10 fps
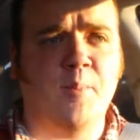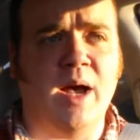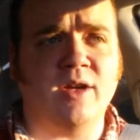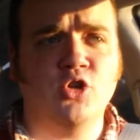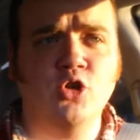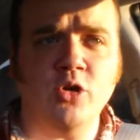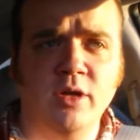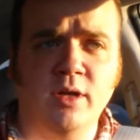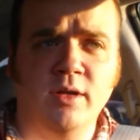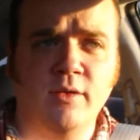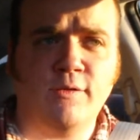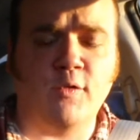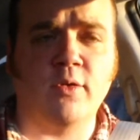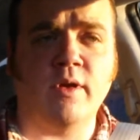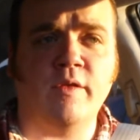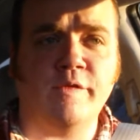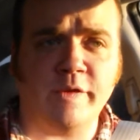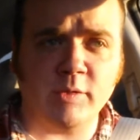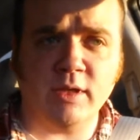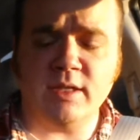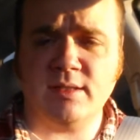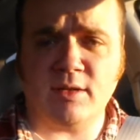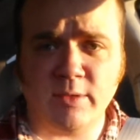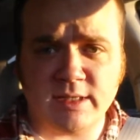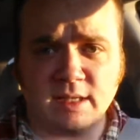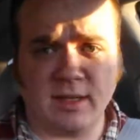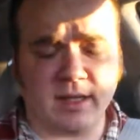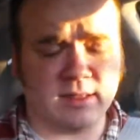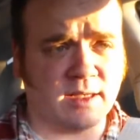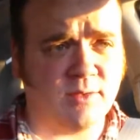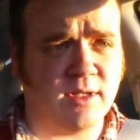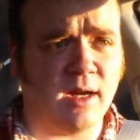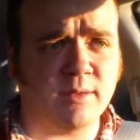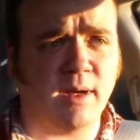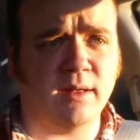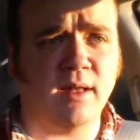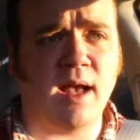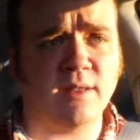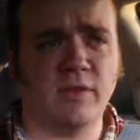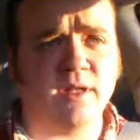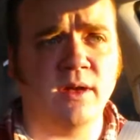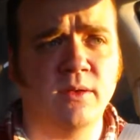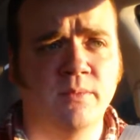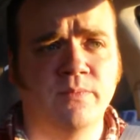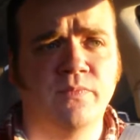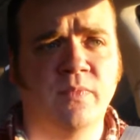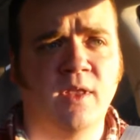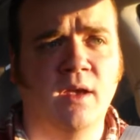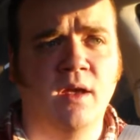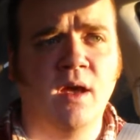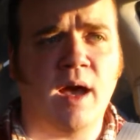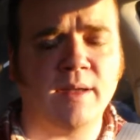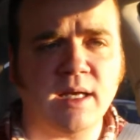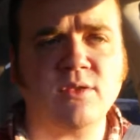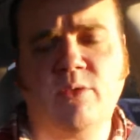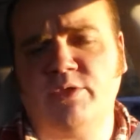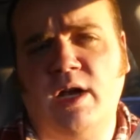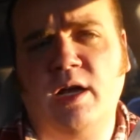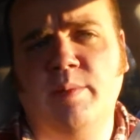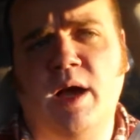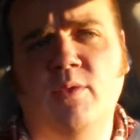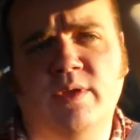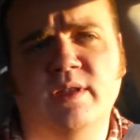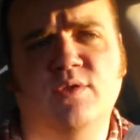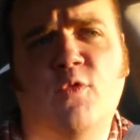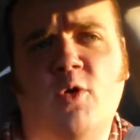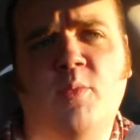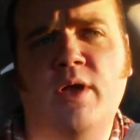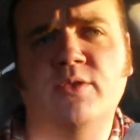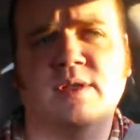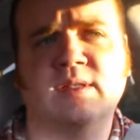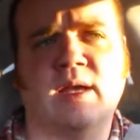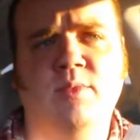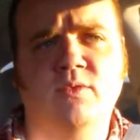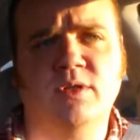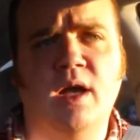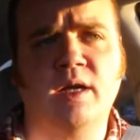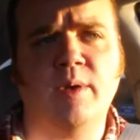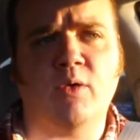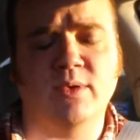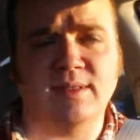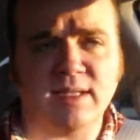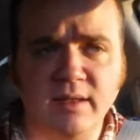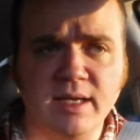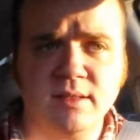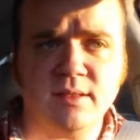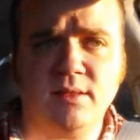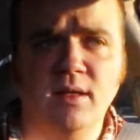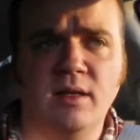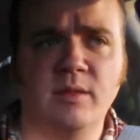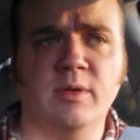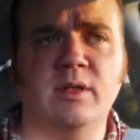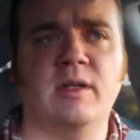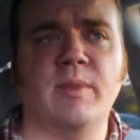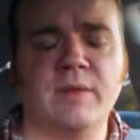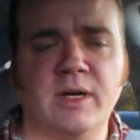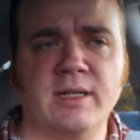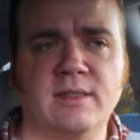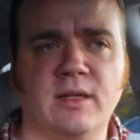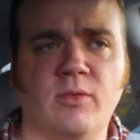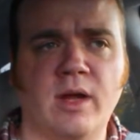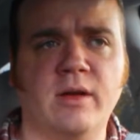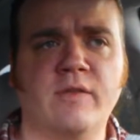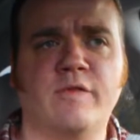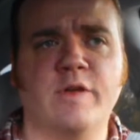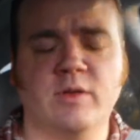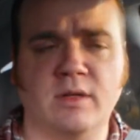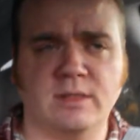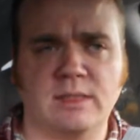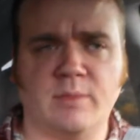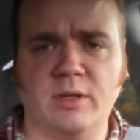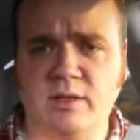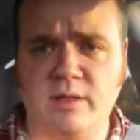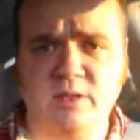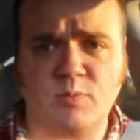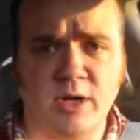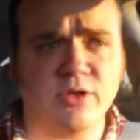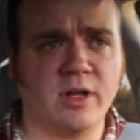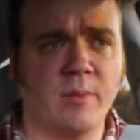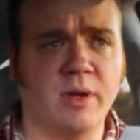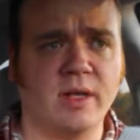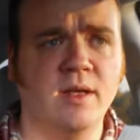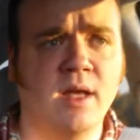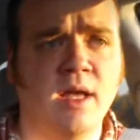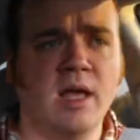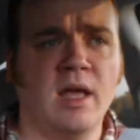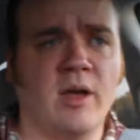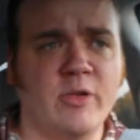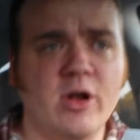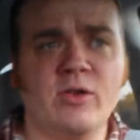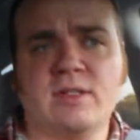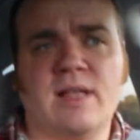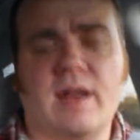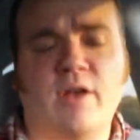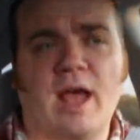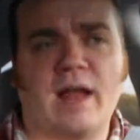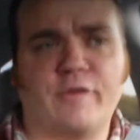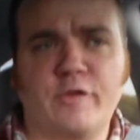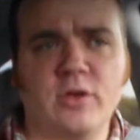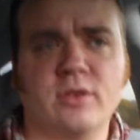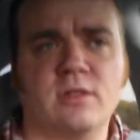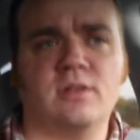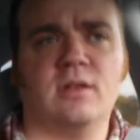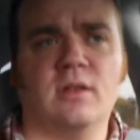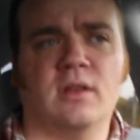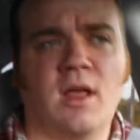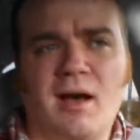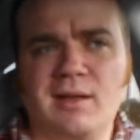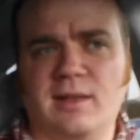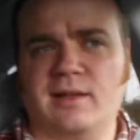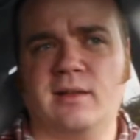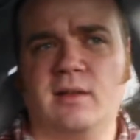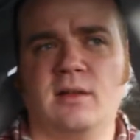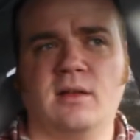but good for virulence and resilience, as we talked about in the last video. I mean, that's what we're talking about with this Four Brothers example. We're talking about resilience, ability to make money and stick around, and virulence, the ability to spread your company. And we notice that at first, Lachlan